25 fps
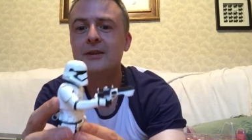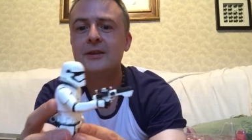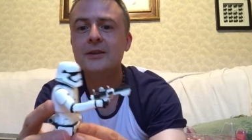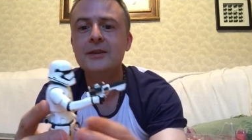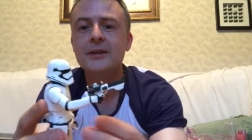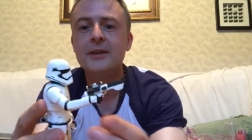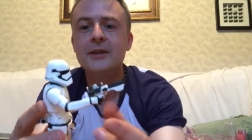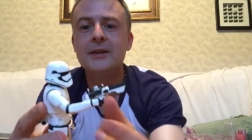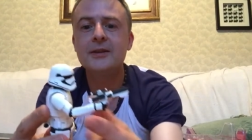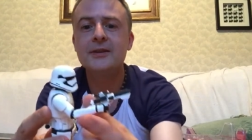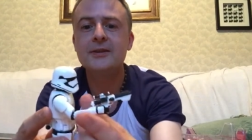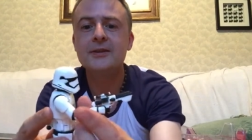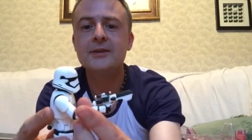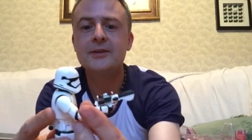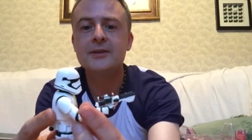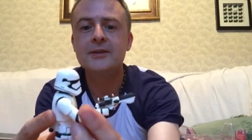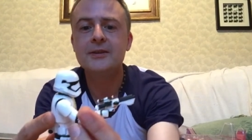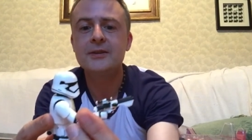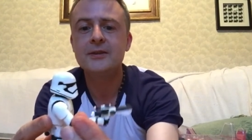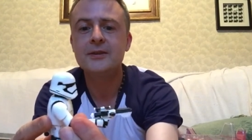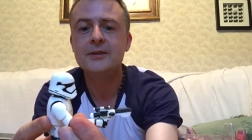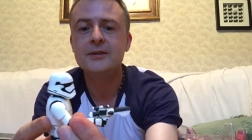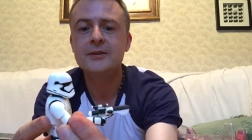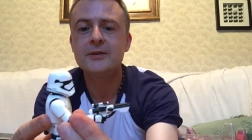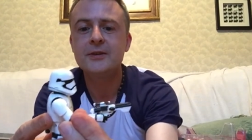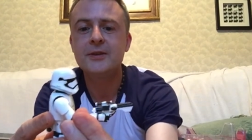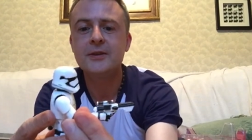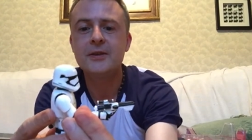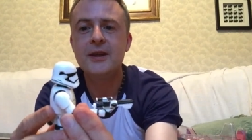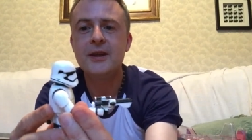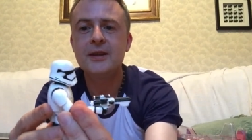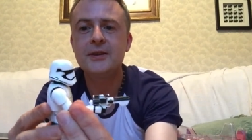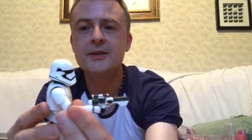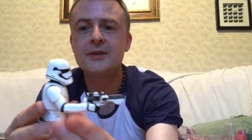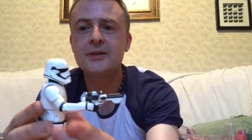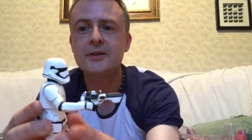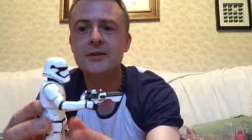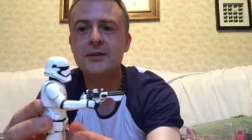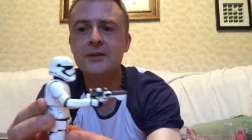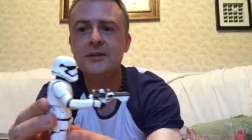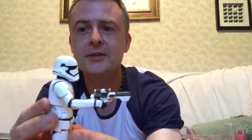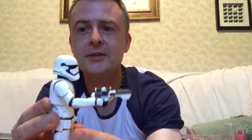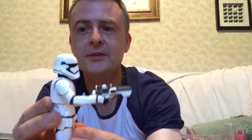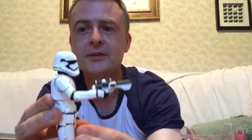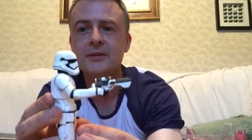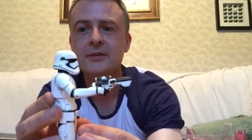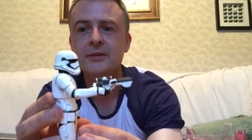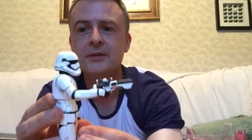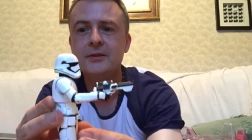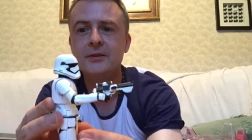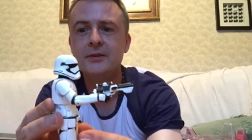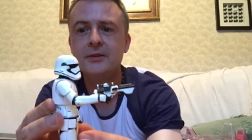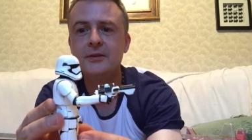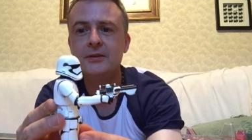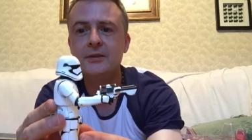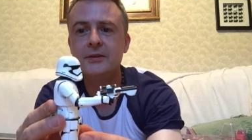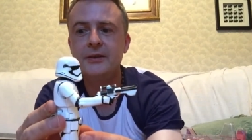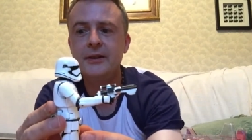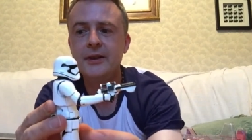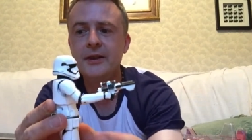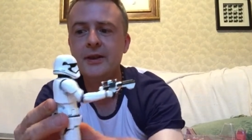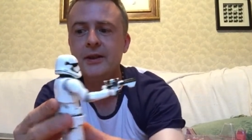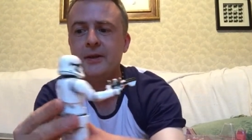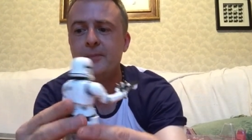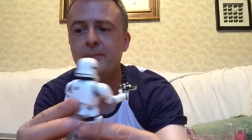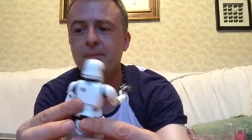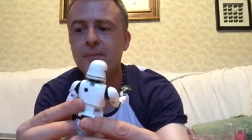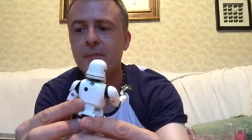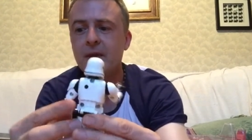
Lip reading: Yes, so that's good. Yeah,